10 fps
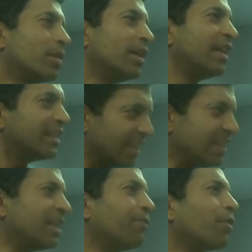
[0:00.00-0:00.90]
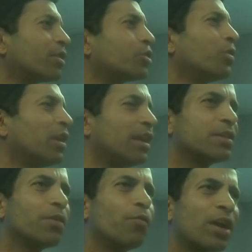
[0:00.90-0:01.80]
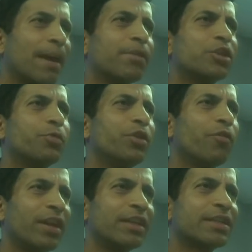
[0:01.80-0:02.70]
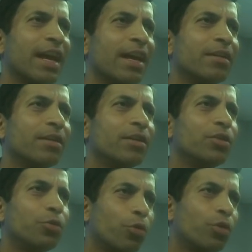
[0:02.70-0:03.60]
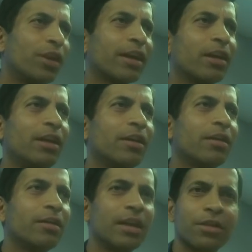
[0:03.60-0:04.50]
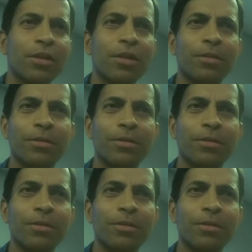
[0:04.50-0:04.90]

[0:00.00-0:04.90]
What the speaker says: It is easy for us to release. What happens when you're very scared? You go take a leak. Yes or no?